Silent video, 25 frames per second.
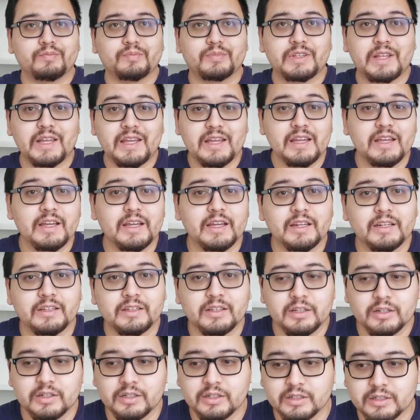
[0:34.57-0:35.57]
thing in
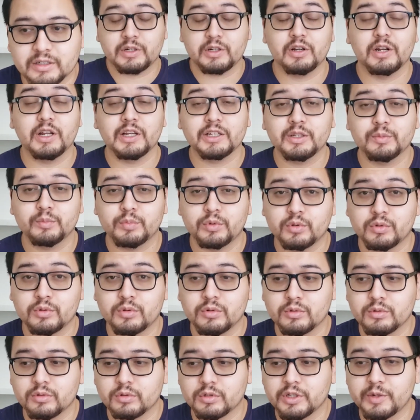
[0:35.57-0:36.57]
the
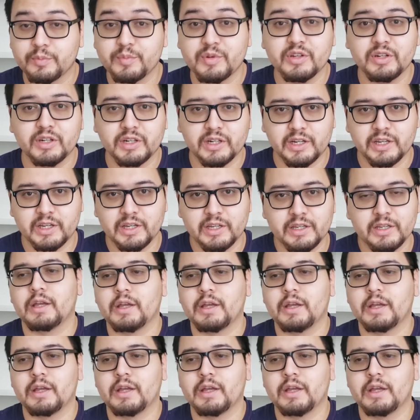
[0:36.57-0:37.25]
collectible community